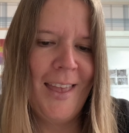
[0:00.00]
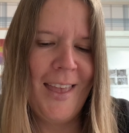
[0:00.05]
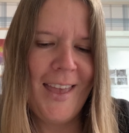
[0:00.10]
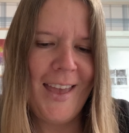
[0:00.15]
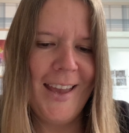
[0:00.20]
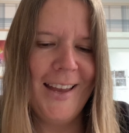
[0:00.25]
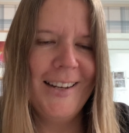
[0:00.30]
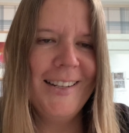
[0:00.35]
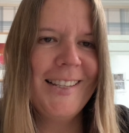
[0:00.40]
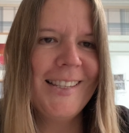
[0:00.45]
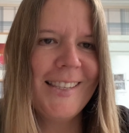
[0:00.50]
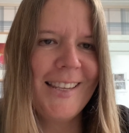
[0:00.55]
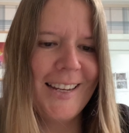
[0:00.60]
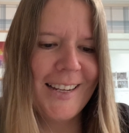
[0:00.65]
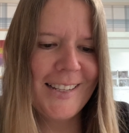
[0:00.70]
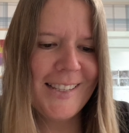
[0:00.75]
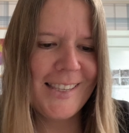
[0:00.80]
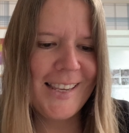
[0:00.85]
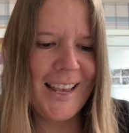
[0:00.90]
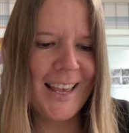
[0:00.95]
In
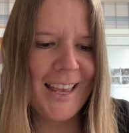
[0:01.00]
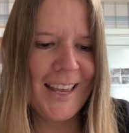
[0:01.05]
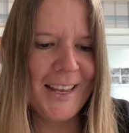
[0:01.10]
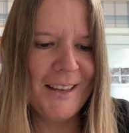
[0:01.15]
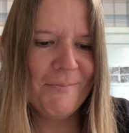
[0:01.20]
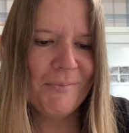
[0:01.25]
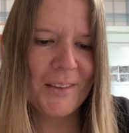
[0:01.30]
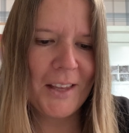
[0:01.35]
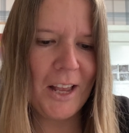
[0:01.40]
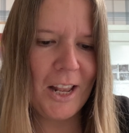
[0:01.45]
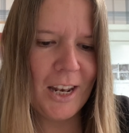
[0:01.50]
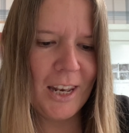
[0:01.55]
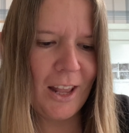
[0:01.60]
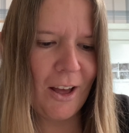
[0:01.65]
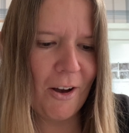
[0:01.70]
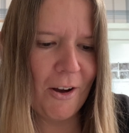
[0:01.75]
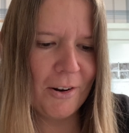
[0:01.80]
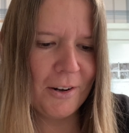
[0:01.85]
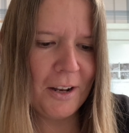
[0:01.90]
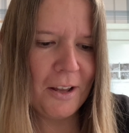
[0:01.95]
6C,
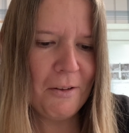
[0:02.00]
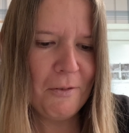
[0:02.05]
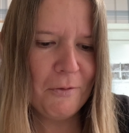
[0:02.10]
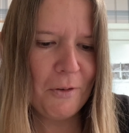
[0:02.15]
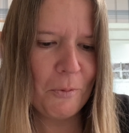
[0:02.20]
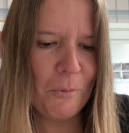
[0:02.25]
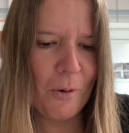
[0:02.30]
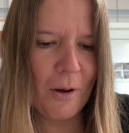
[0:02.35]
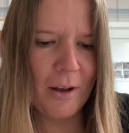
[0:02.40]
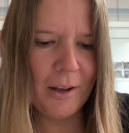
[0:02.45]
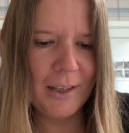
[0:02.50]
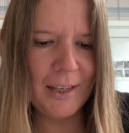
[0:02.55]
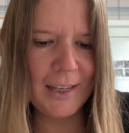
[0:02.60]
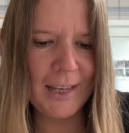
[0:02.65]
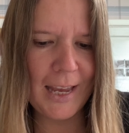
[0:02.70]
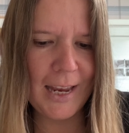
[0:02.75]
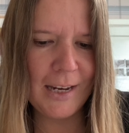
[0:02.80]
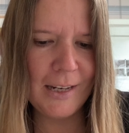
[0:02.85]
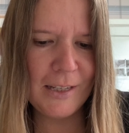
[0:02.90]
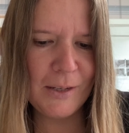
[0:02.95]
Alana for
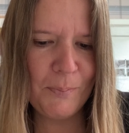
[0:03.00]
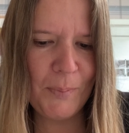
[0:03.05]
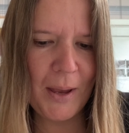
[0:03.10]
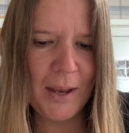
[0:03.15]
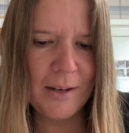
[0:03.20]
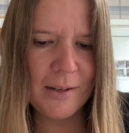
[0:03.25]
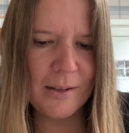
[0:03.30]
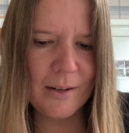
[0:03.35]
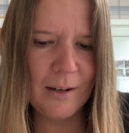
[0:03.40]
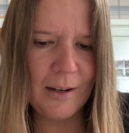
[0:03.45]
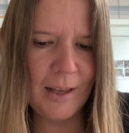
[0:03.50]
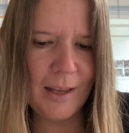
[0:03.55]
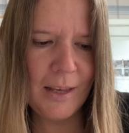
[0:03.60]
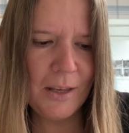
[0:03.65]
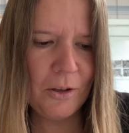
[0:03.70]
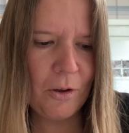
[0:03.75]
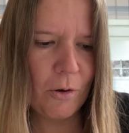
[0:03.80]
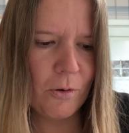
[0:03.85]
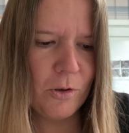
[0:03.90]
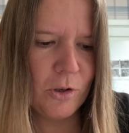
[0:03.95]
working
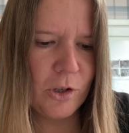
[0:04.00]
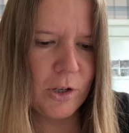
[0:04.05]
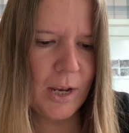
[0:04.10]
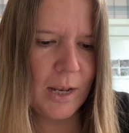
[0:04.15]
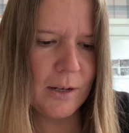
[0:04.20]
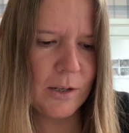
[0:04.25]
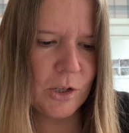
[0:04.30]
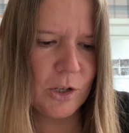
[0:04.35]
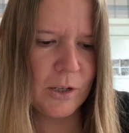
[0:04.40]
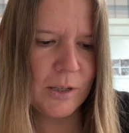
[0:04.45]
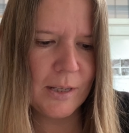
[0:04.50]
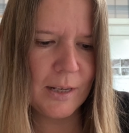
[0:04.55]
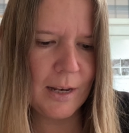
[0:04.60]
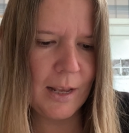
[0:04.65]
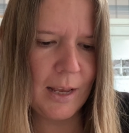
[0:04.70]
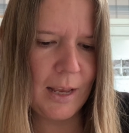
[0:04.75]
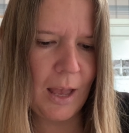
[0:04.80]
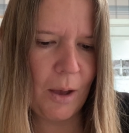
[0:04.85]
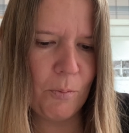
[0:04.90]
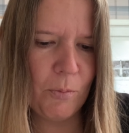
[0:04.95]
independently,
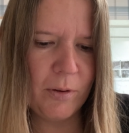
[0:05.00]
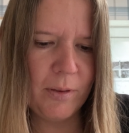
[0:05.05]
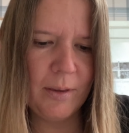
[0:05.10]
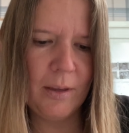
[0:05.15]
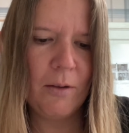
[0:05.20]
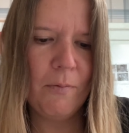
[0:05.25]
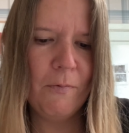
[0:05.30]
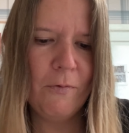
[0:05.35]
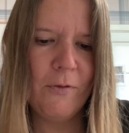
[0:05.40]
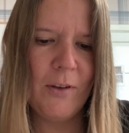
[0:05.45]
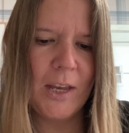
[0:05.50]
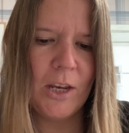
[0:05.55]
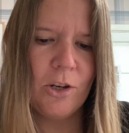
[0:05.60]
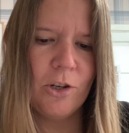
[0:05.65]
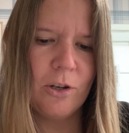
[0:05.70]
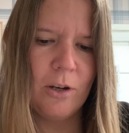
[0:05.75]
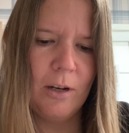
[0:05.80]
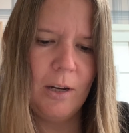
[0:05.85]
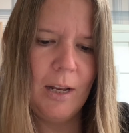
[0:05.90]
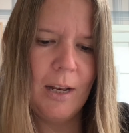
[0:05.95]
conscientiously and with
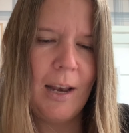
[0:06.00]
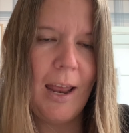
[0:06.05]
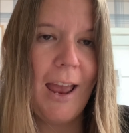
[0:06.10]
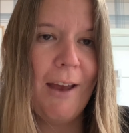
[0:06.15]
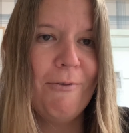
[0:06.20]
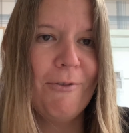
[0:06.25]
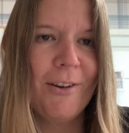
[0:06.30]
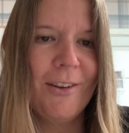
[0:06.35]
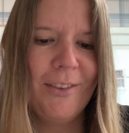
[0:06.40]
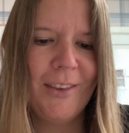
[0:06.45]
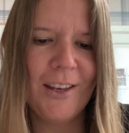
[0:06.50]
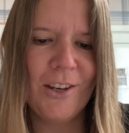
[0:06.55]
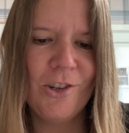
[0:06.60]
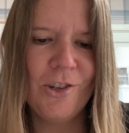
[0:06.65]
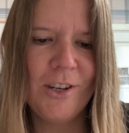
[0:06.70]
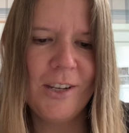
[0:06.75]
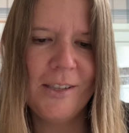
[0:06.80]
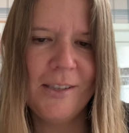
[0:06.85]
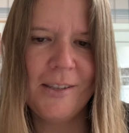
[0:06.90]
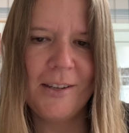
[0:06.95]
conviction in everything
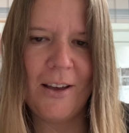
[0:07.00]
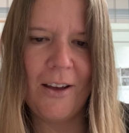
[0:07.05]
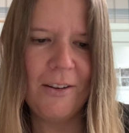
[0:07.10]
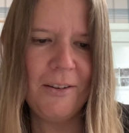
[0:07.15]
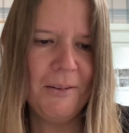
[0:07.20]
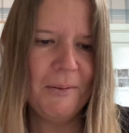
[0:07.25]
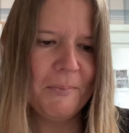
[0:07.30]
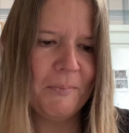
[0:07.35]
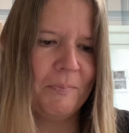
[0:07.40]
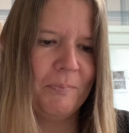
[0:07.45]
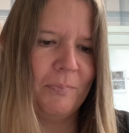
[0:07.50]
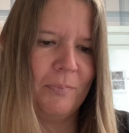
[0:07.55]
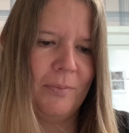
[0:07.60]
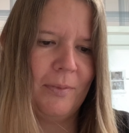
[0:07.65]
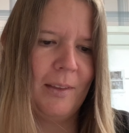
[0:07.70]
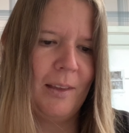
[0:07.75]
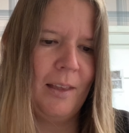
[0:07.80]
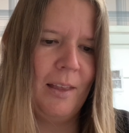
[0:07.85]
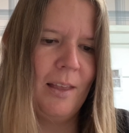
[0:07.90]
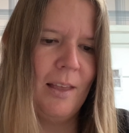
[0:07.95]
she's done.
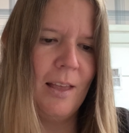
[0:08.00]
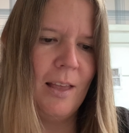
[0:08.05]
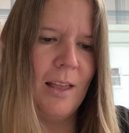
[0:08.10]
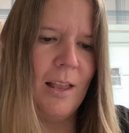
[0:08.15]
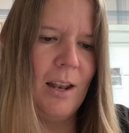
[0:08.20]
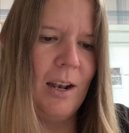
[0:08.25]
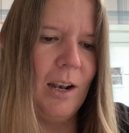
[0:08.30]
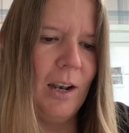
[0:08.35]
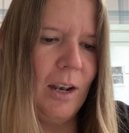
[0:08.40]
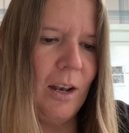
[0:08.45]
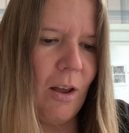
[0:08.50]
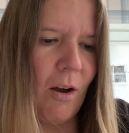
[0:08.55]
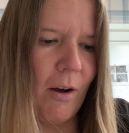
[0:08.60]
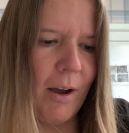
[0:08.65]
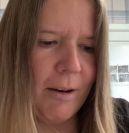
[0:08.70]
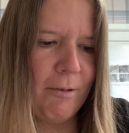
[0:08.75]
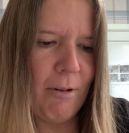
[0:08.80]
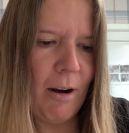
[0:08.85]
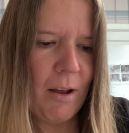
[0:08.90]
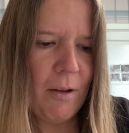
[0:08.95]

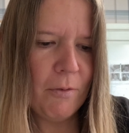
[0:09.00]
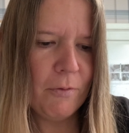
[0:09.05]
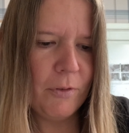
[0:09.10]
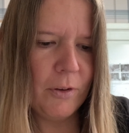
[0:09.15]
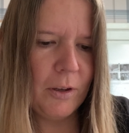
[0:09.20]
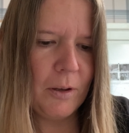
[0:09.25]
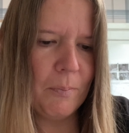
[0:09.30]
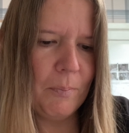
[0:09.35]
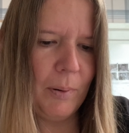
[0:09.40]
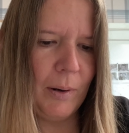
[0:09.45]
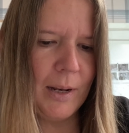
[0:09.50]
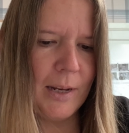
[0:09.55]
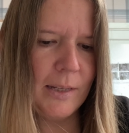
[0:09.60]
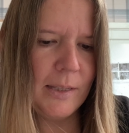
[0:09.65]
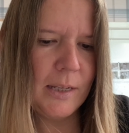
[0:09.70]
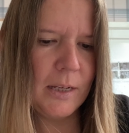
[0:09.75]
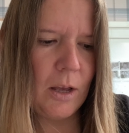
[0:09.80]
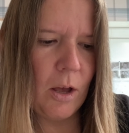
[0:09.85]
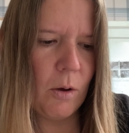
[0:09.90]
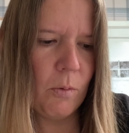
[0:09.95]
Lyra for
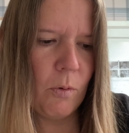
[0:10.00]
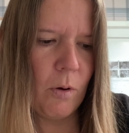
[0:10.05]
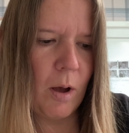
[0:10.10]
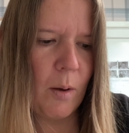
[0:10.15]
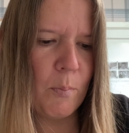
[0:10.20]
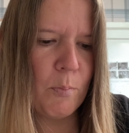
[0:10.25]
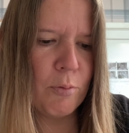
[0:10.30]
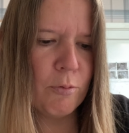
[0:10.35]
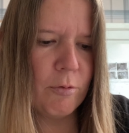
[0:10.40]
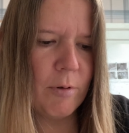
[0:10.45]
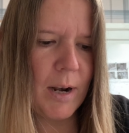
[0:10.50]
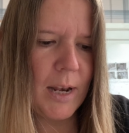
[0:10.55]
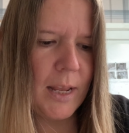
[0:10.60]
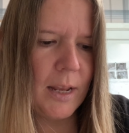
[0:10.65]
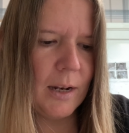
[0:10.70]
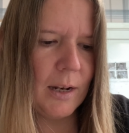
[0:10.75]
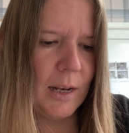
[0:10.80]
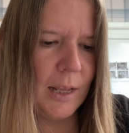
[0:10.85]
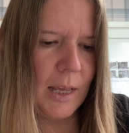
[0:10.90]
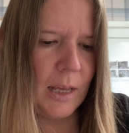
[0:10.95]
completing her work
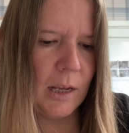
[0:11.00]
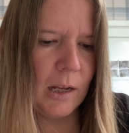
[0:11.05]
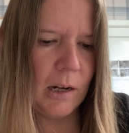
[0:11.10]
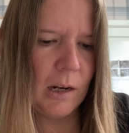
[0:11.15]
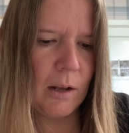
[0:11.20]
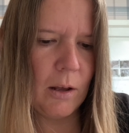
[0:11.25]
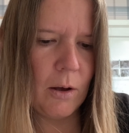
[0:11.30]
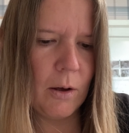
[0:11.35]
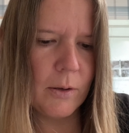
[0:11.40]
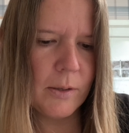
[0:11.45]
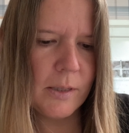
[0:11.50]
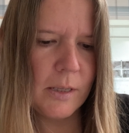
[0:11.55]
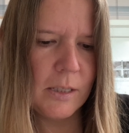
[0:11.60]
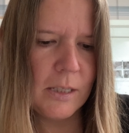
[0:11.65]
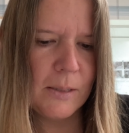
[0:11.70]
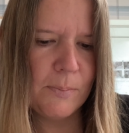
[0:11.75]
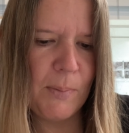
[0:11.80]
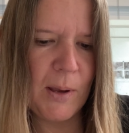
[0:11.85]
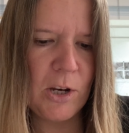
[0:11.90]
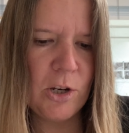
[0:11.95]
brilliantly in class,
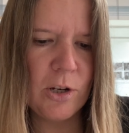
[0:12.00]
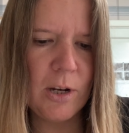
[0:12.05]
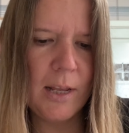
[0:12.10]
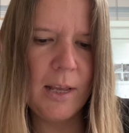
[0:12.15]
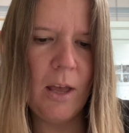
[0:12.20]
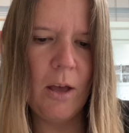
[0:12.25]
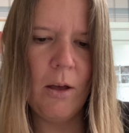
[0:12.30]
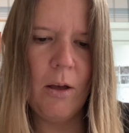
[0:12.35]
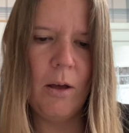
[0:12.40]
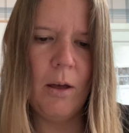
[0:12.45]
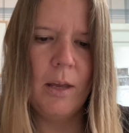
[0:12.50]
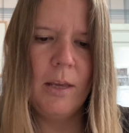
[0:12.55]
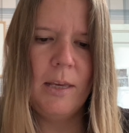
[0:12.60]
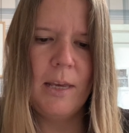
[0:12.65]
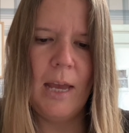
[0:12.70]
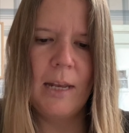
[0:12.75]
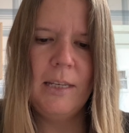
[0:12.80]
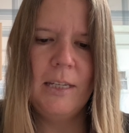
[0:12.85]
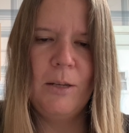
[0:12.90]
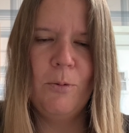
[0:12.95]
especially her
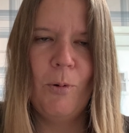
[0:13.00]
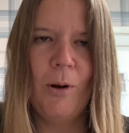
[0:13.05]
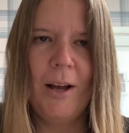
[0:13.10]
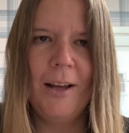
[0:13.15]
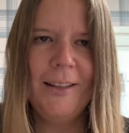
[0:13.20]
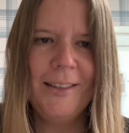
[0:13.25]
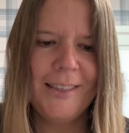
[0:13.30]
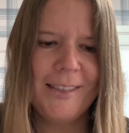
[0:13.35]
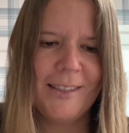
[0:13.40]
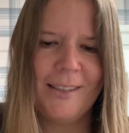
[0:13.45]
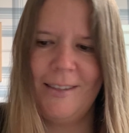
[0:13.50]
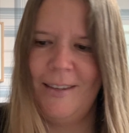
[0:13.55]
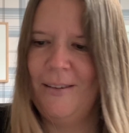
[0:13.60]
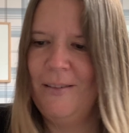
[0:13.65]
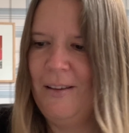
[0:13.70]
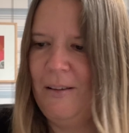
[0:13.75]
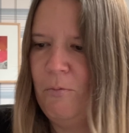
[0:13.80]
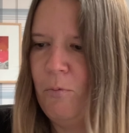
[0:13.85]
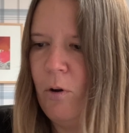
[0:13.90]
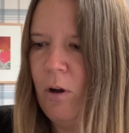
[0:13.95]
Yeti
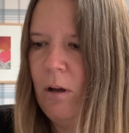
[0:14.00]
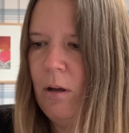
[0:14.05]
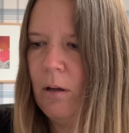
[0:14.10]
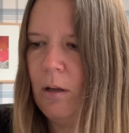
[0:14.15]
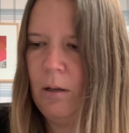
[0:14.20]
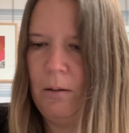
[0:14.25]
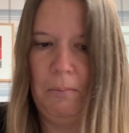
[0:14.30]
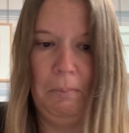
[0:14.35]
work.